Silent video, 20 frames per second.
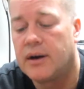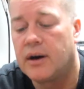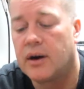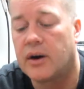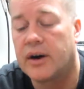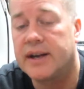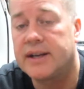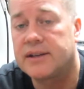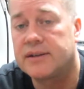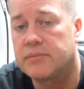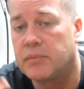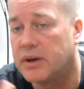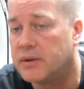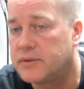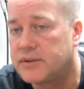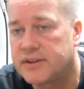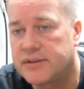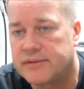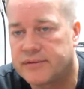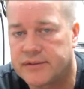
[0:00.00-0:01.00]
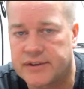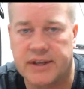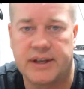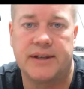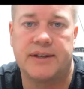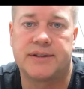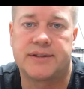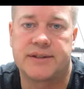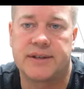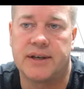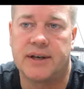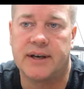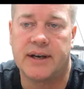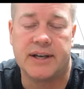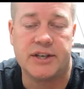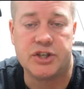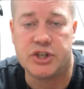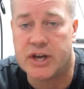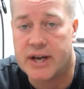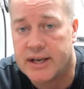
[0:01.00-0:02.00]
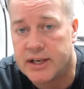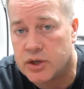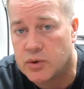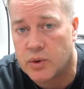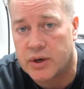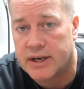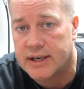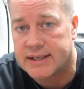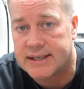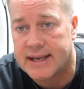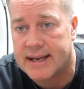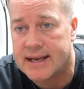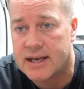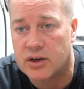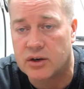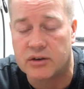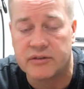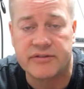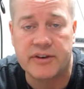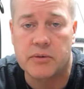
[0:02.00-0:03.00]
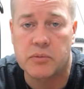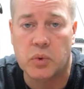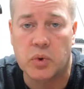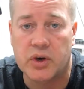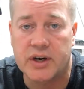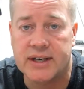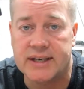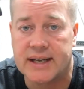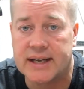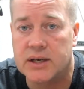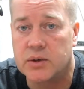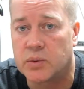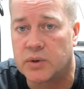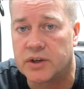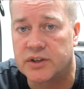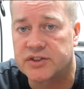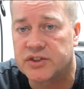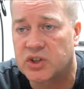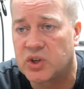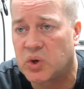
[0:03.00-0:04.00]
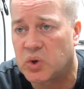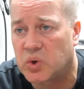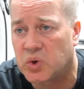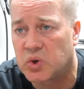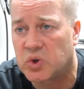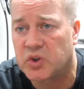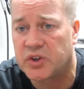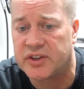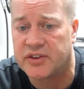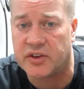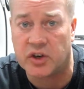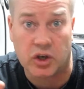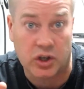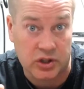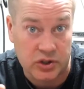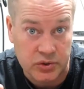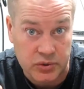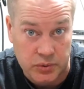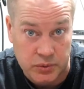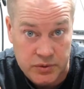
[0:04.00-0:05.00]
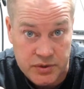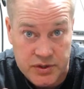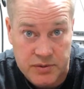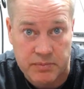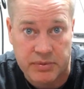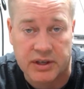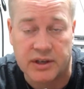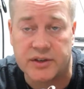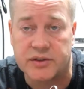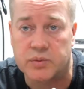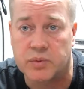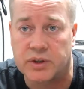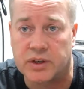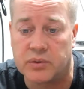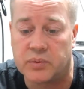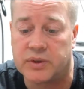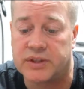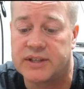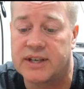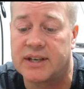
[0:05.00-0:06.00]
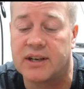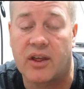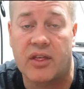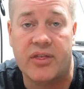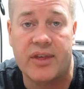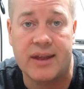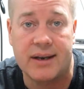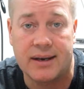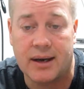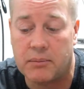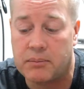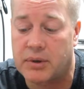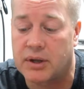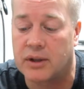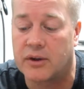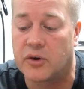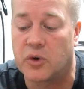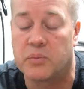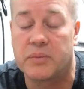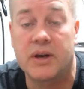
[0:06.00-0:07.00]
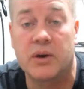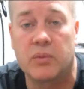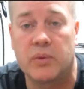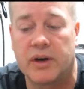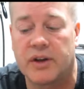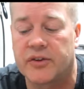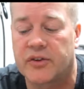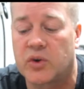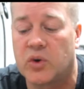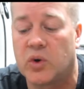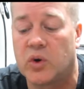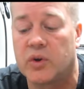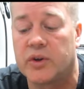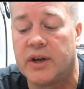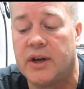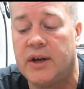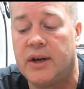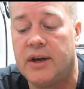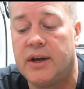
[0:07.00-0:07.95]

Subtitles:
Alright, but say it's a January day or a February day where it's cold and they're loose, because we tend to thin up a little bit when it's cold,